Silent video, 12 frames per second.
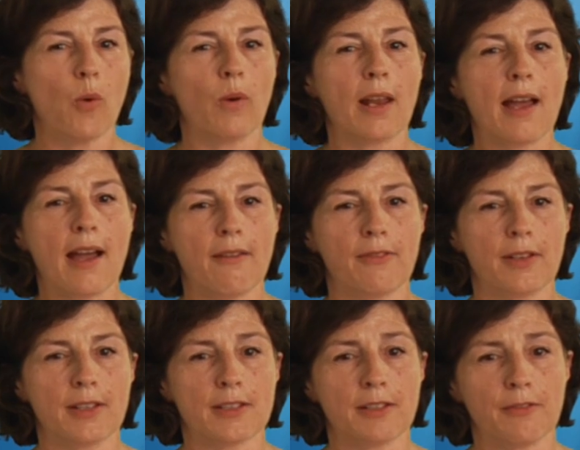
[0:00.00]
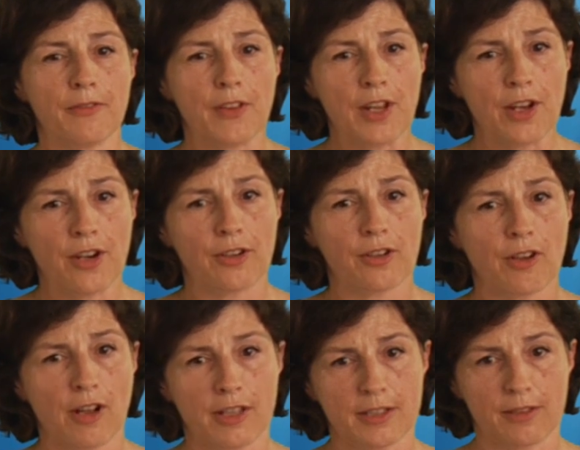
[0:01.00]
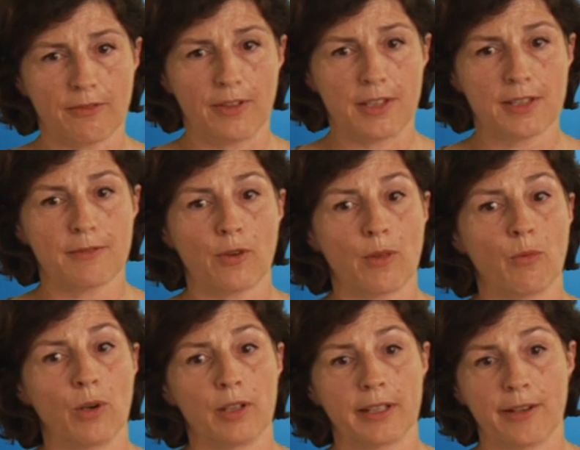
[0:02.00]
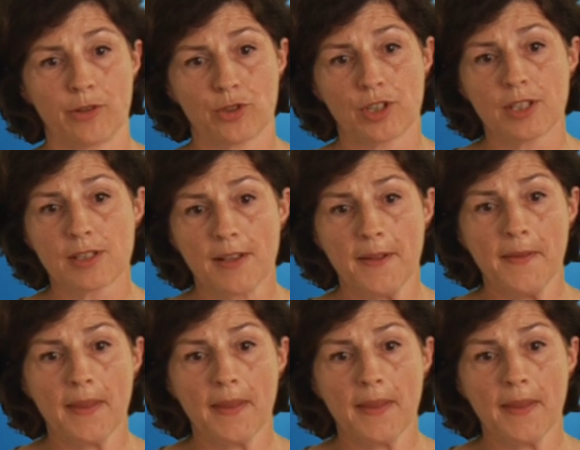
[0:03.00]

will have a severe consequence for the world oceans,